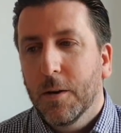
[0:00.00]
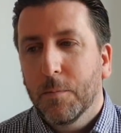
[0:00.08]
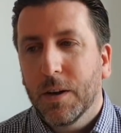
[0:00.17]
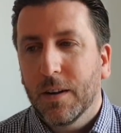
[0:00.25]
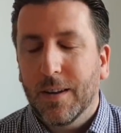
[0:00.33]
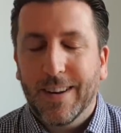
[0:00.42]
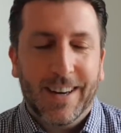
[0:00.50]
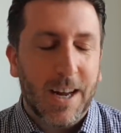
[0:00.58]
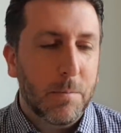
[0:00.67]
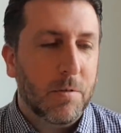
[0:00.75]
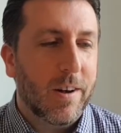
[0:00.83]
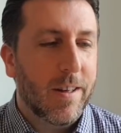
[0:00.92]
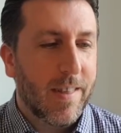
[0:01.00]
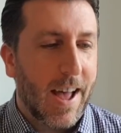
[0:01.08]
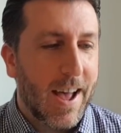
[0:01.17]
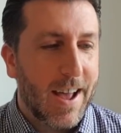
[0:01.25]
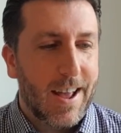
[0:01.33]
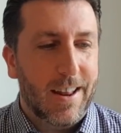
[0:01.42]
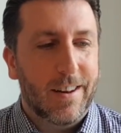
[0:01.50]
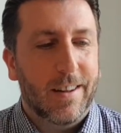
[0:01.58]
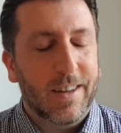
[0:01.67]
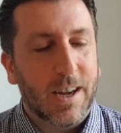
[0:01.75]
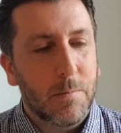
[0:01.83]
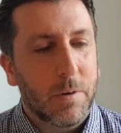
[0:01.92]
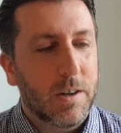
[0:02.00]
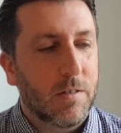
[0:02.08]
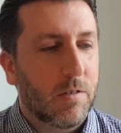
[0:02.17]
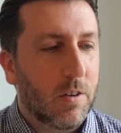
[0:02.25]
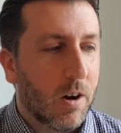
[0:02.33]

But games like that and the game against